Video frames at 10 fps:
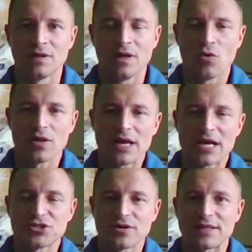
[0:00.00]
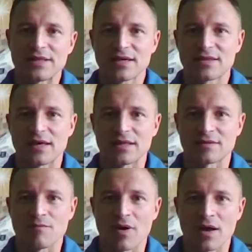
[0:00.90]
Well, Asher, I think that
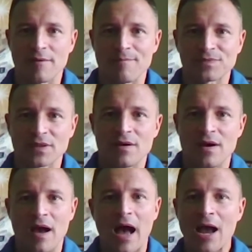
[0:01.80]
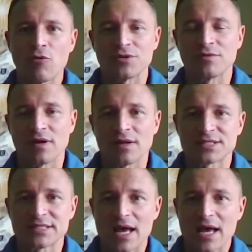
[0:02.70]
I would
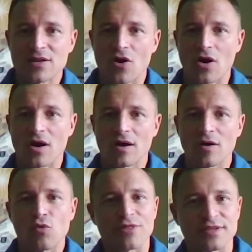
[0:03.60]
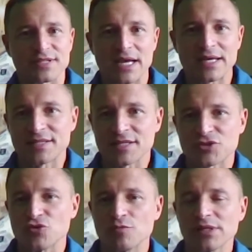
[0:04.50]
side with the scientists
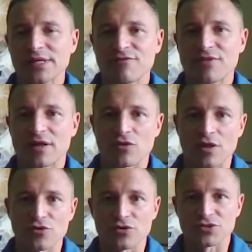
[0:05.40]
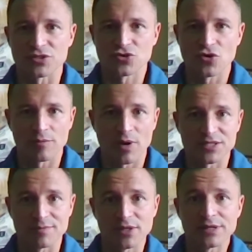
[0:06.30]
who believe that there is a strong
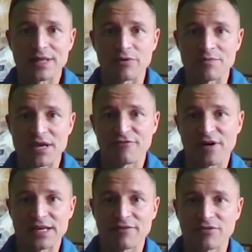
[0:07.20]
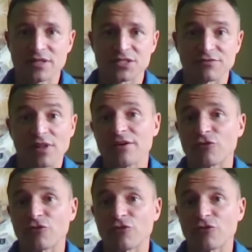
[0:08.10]
possibility that we may find evidence of life or